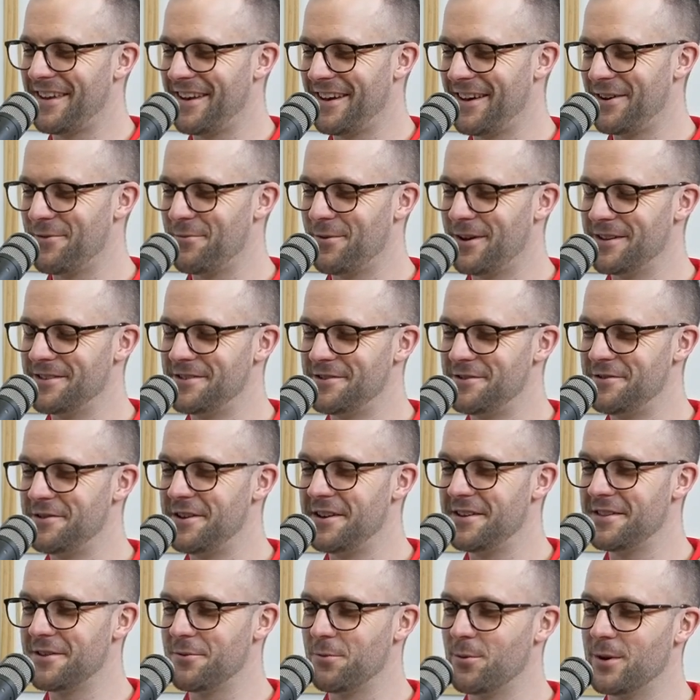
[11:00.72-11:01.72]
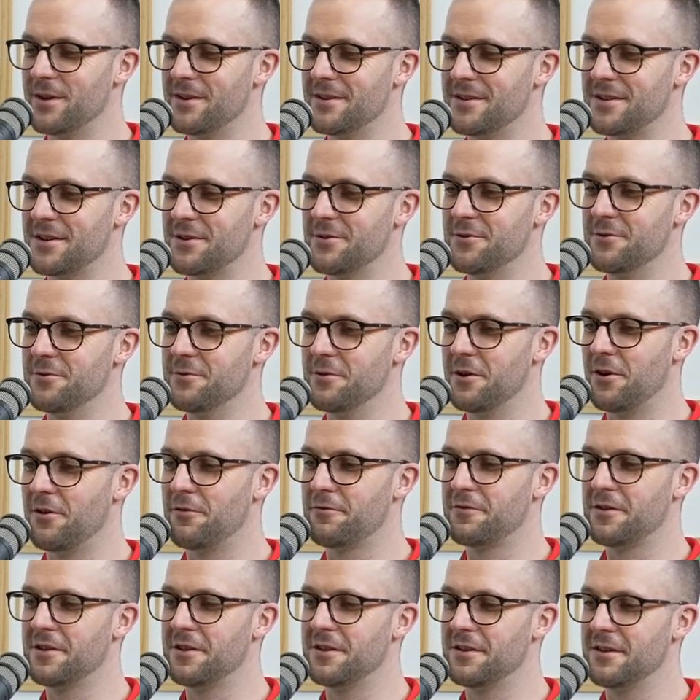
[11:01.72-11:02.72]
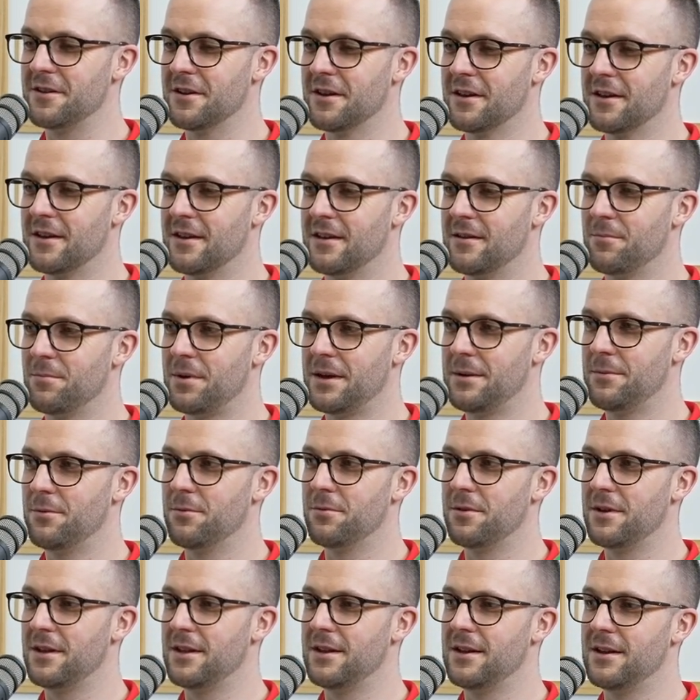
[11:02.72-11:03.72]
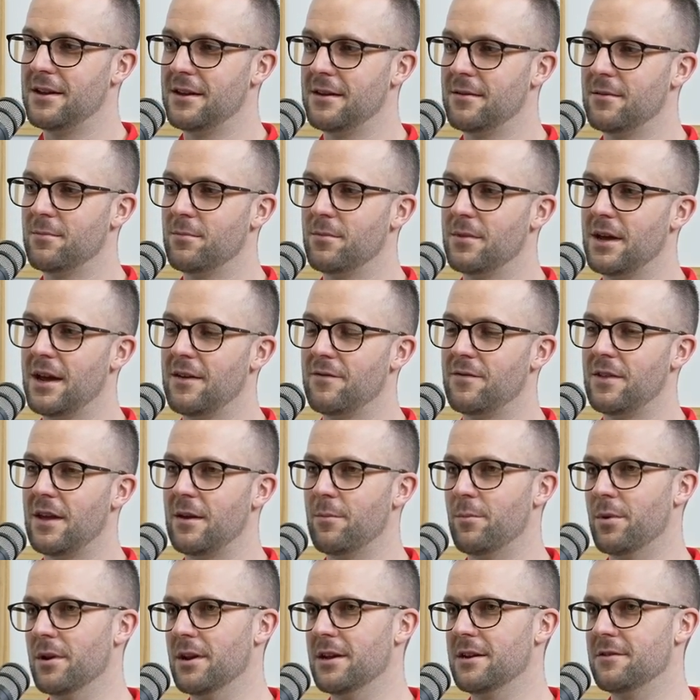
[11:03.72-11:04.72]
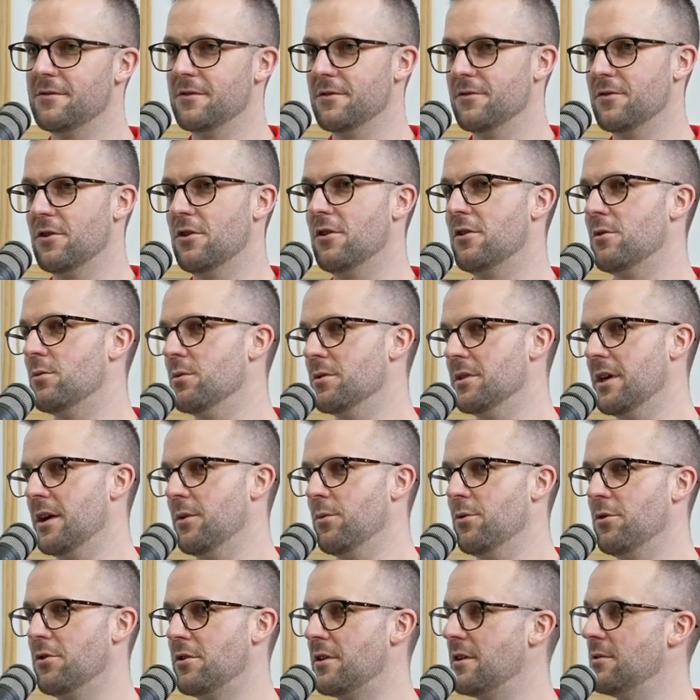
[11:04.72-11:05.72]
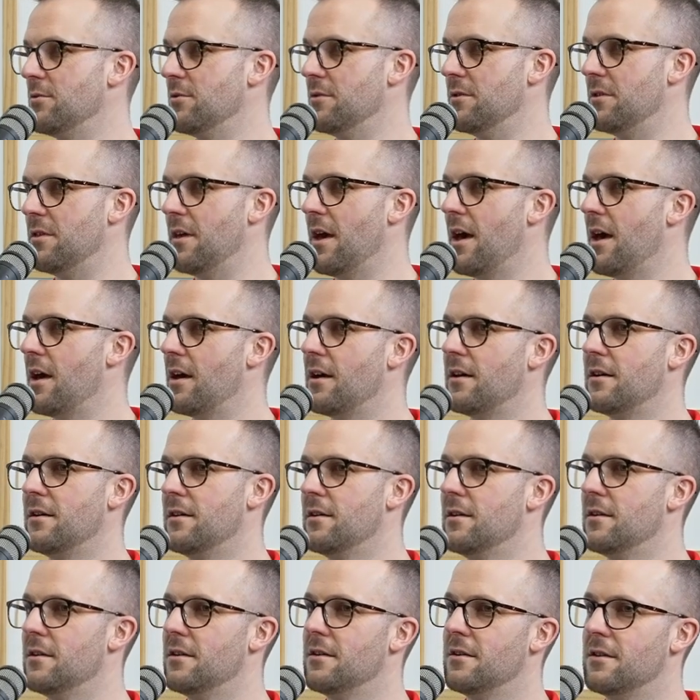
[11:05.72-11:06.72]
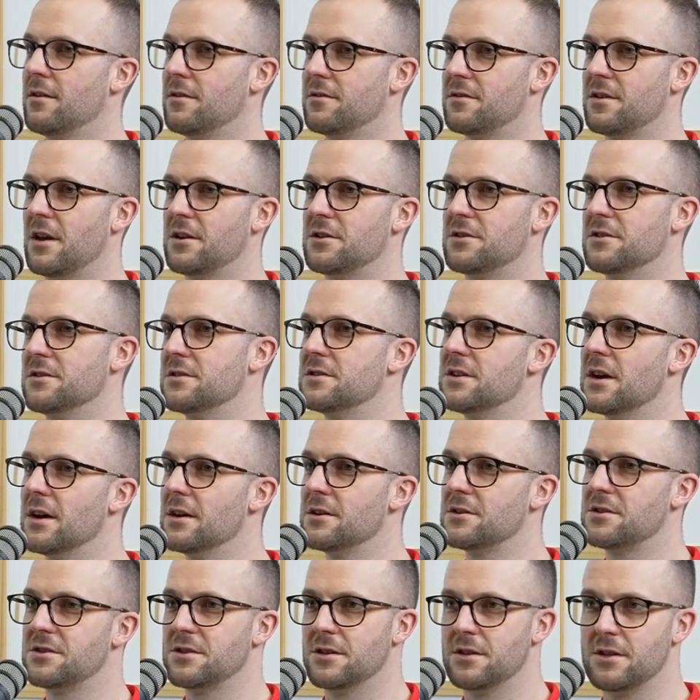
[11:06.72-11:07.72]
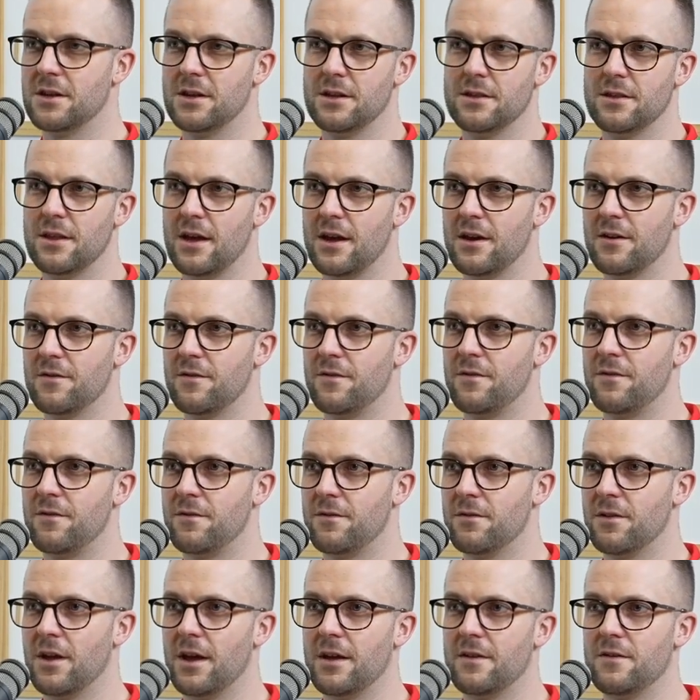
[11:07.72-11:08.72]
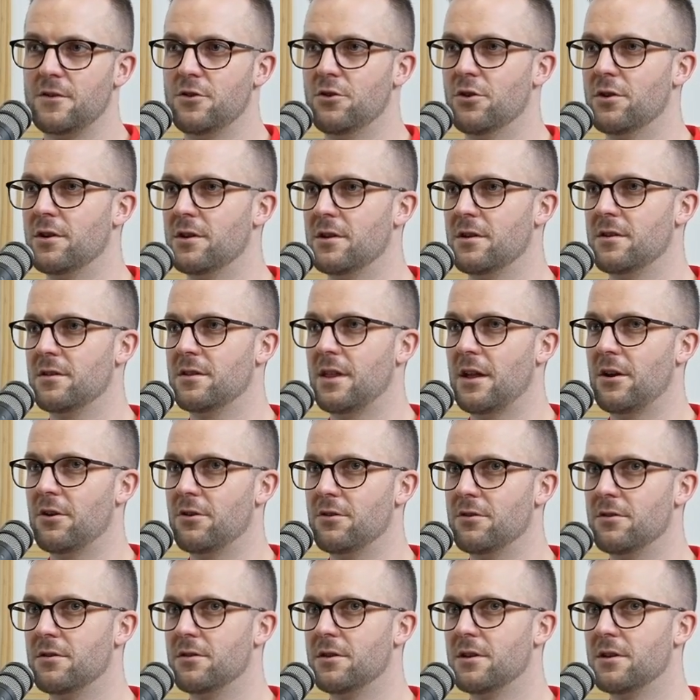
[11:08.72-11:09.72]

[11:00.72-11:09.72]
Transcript: uh, once you get the win too, often people then have that belief of, oh, well, they're working with that, yeah. such and such. So then they've like you don't they don't